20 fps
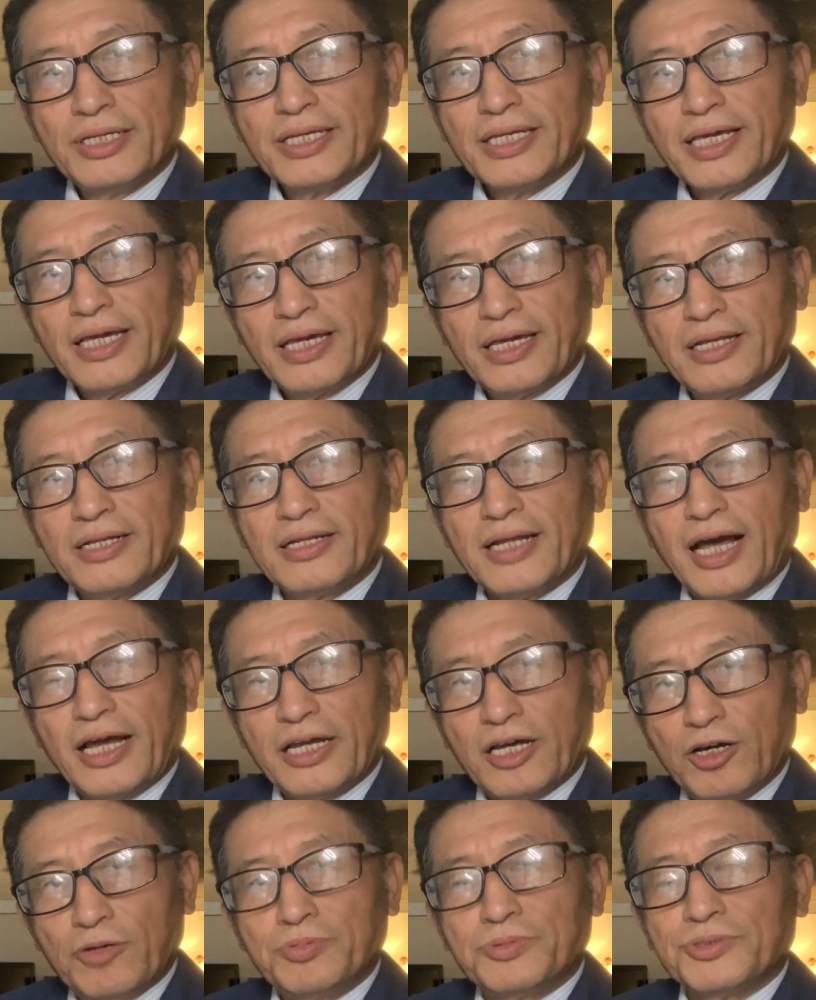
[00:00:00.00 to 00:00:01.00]
and I
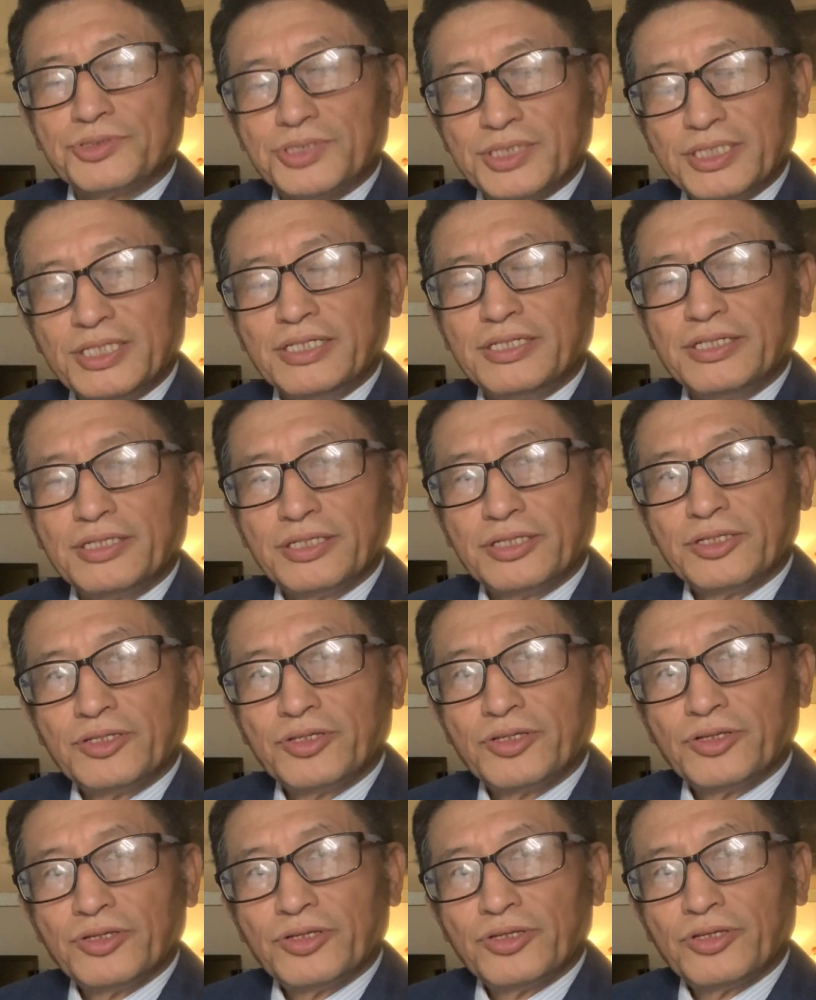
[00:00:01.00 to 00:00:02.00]
hope to see
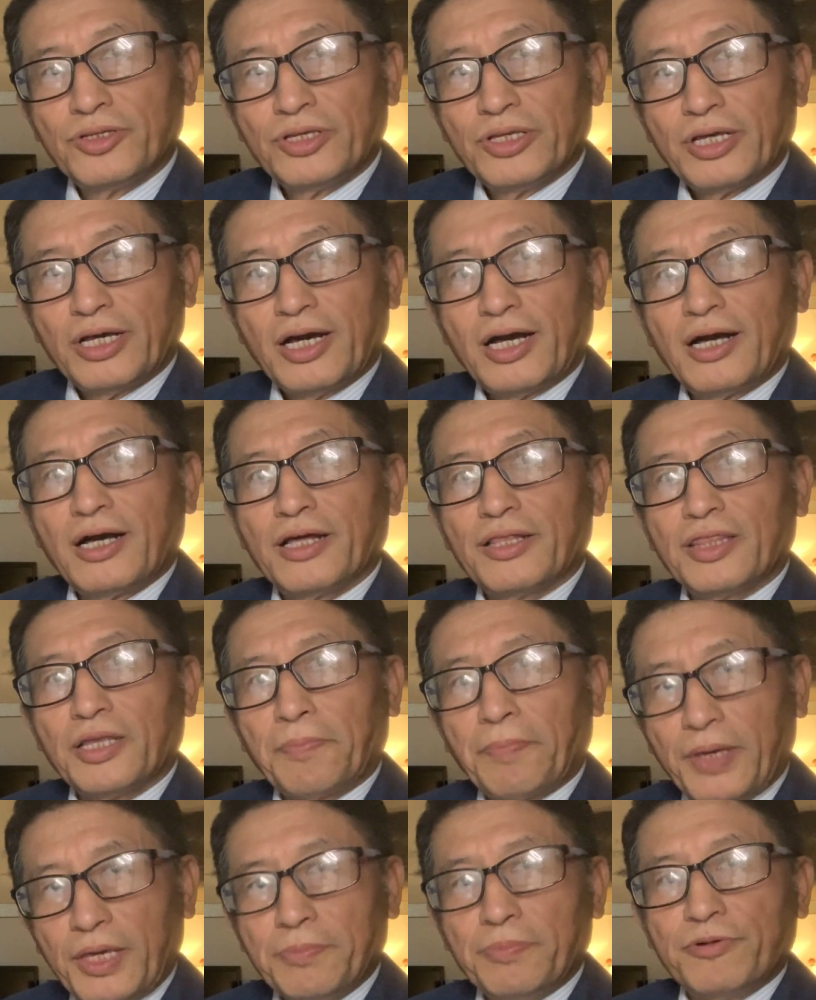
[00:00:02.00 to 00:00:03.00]
the
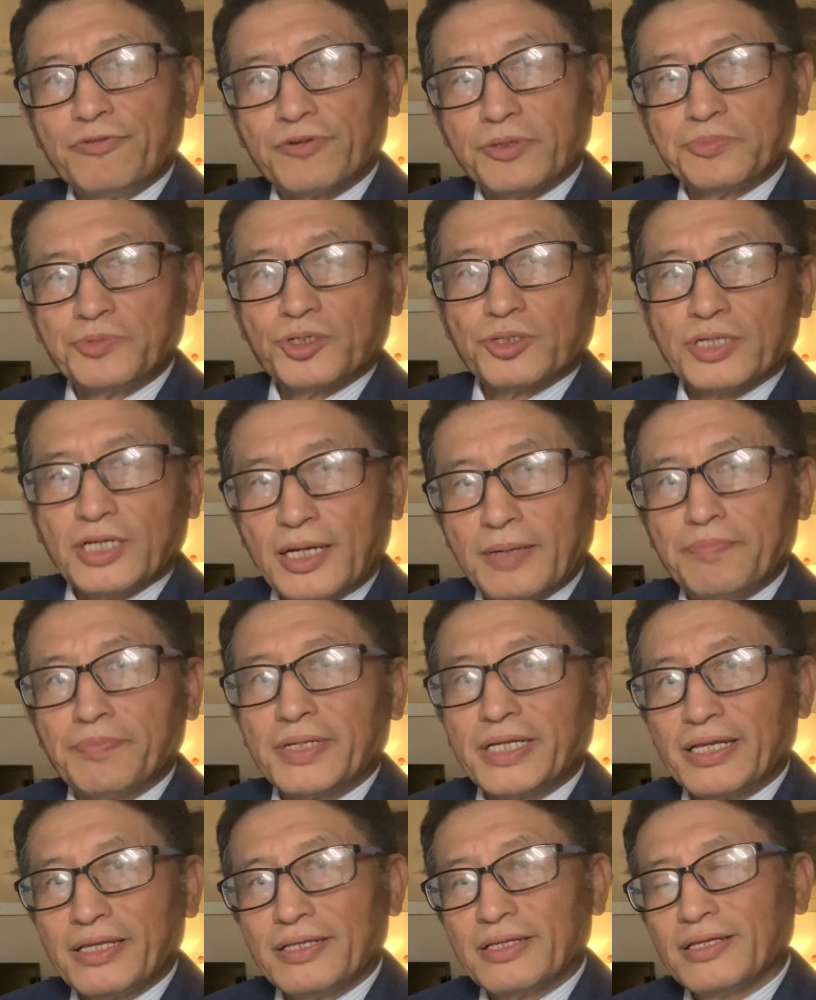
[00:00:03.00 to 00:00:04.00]
people from your
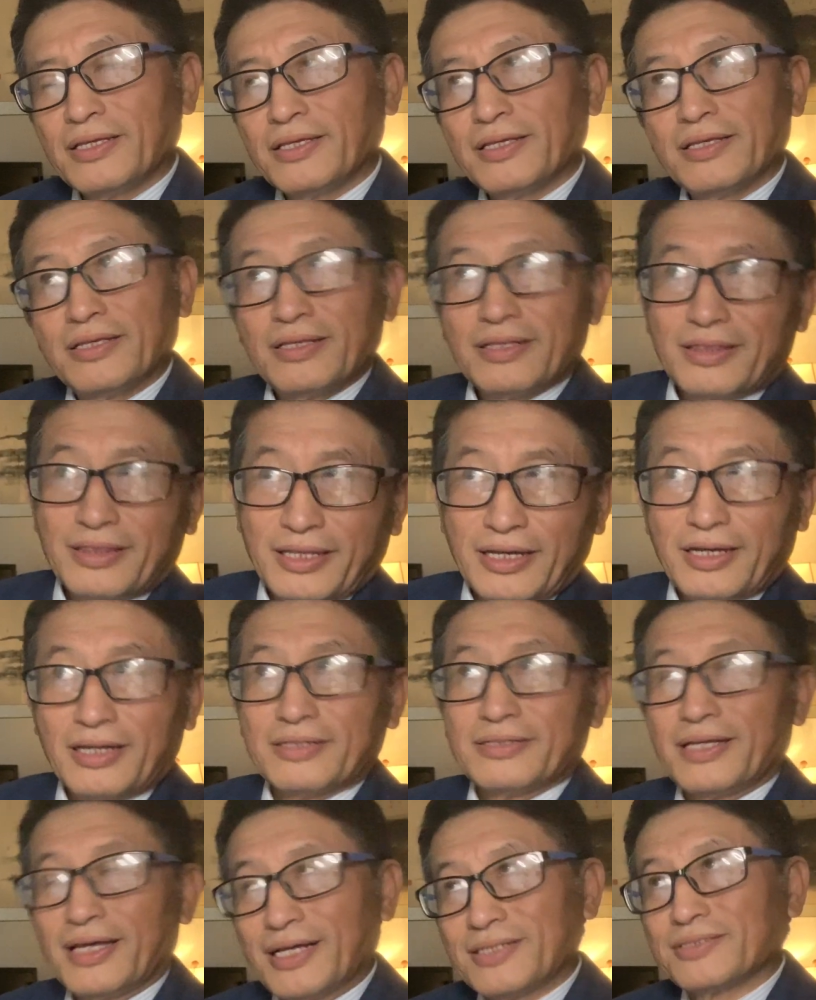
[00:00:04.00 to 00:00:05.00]
company
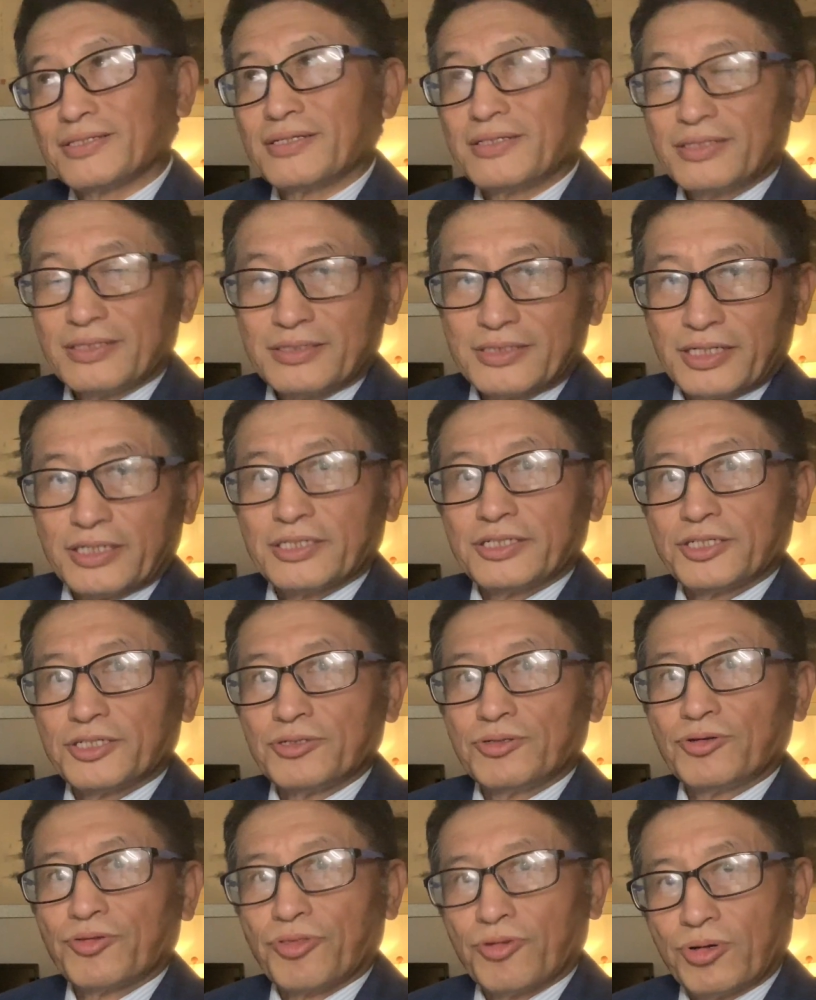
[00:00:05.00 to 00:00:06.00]
that has the
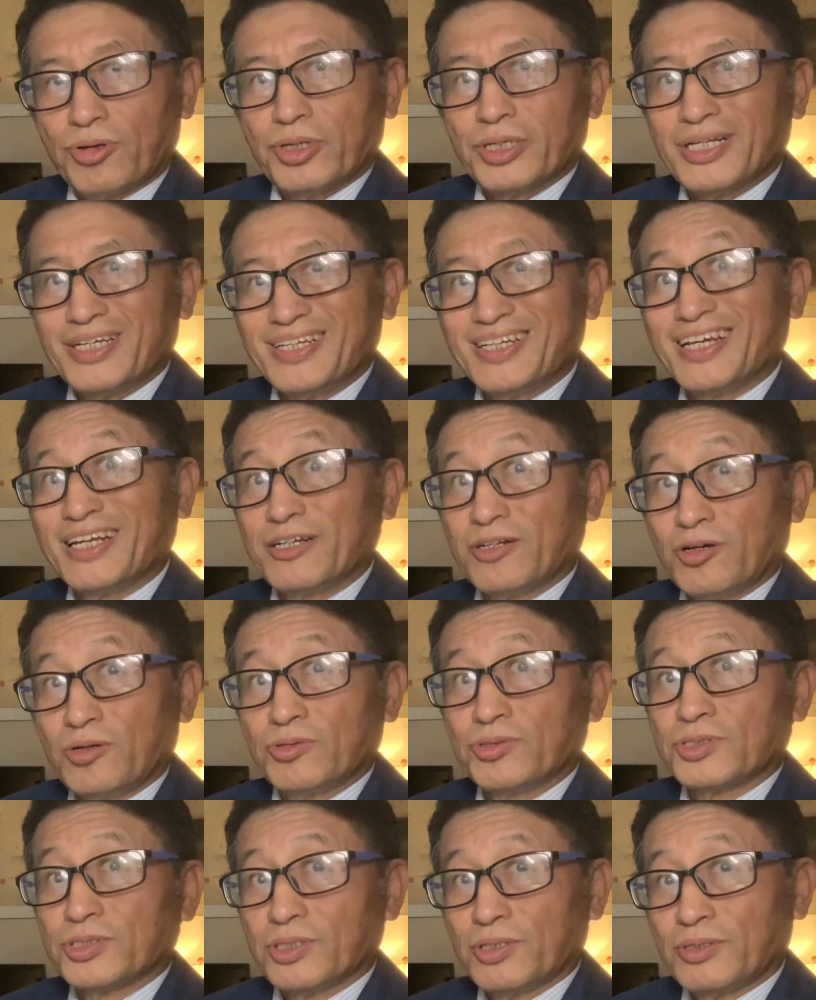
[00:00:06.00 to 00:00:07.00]
technical authority and
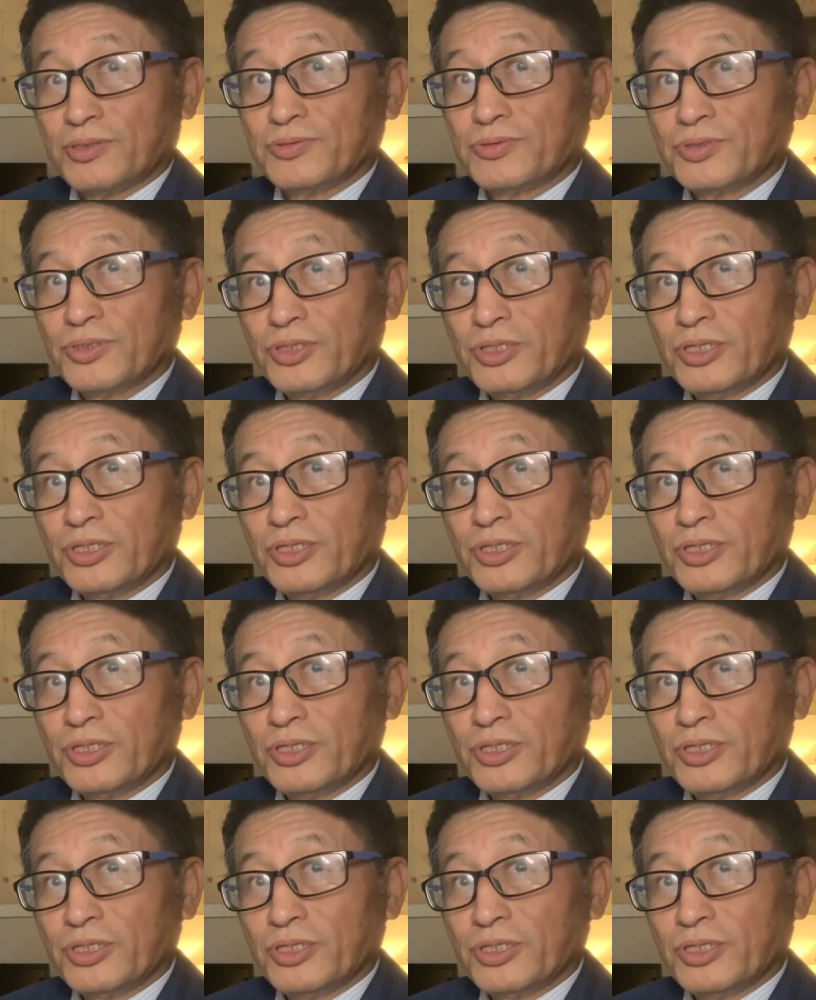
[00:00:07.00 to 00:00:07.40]
also